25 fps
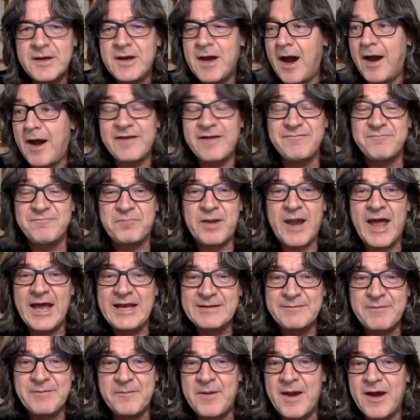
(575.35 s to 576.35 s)
I even played
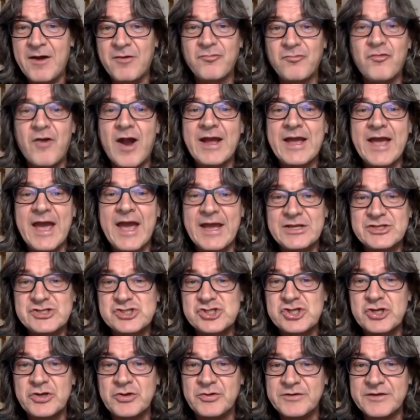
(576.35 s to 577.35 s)
him a bit of reggae
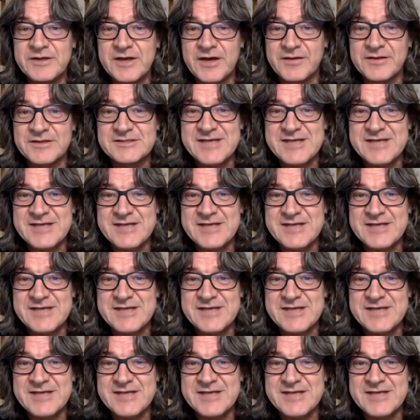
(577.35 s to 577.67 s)
tune the other